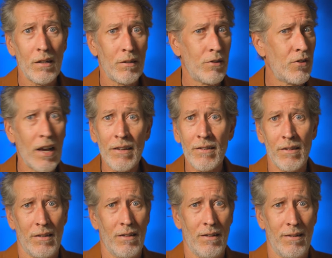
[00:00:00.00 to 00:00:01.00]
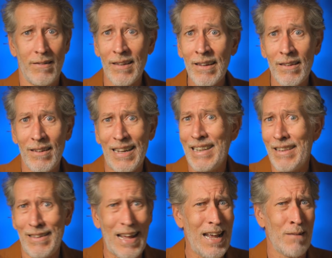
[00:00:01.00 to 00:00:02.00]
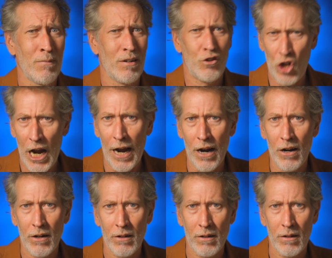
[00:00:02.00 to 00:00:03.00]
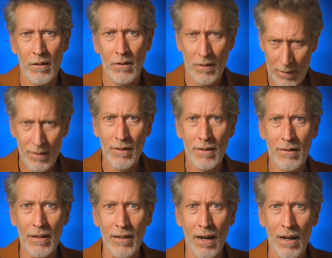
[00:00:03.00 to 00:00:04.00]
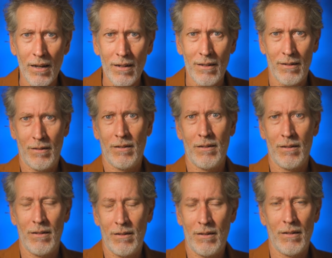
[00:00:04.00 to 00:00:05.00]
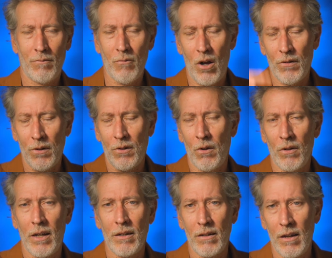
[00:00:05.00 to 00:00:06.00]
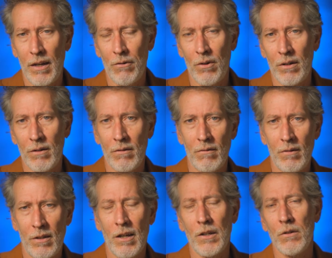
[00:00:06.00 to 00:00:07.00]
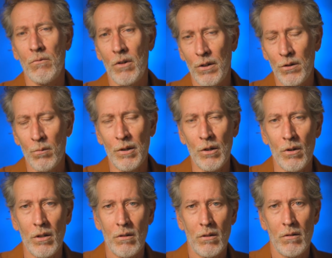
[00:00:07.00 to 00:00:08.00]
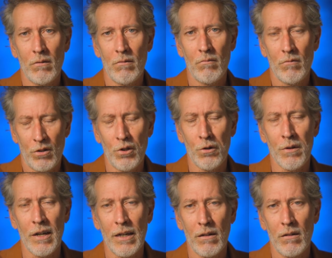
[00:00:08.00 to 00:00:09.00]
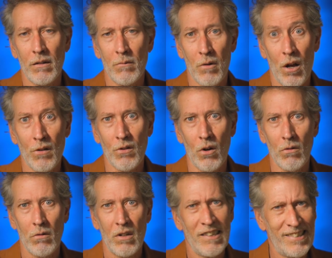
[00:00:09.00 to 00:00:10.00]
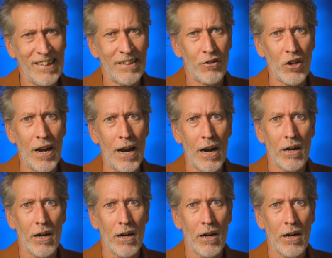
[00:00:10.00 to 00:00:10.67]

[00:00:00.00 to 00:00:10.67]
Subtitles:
Just sit in the damn chair. See ya. Also, don't let anyone tell you what you should be doing. Just do your thing. But also, sit in the chair.